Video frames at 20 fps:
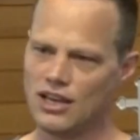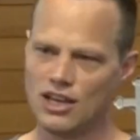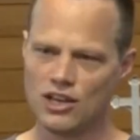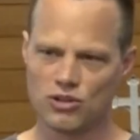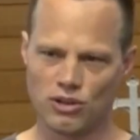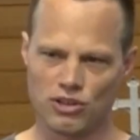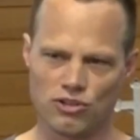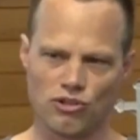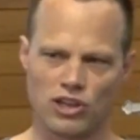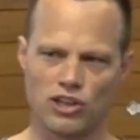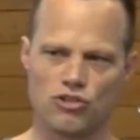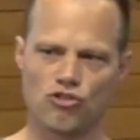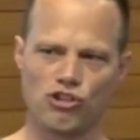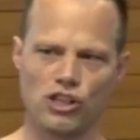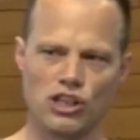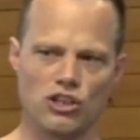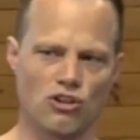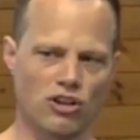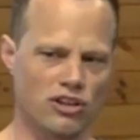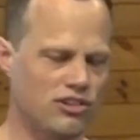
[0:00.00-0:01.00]
So he's
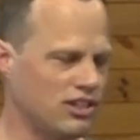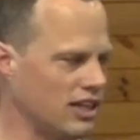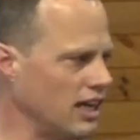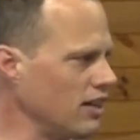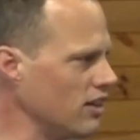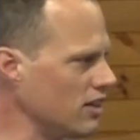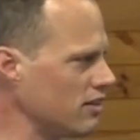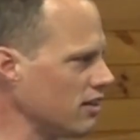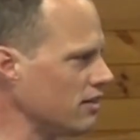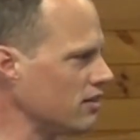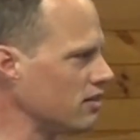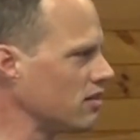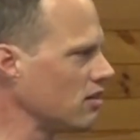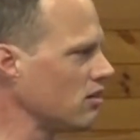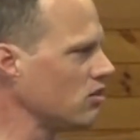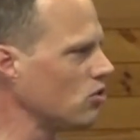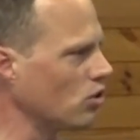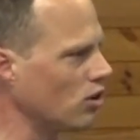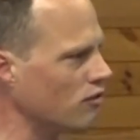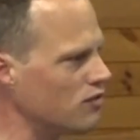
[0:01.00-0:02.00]
really not seeing this as
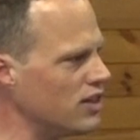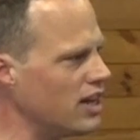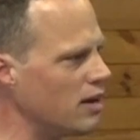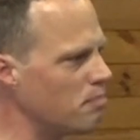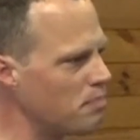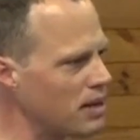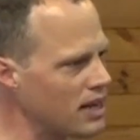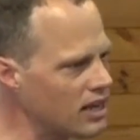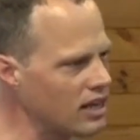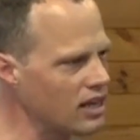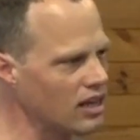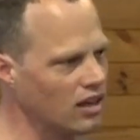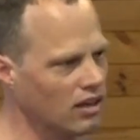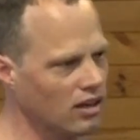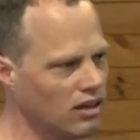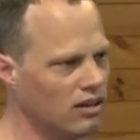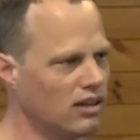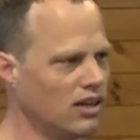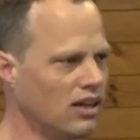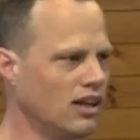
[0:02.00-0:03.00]
sort of nitpicking and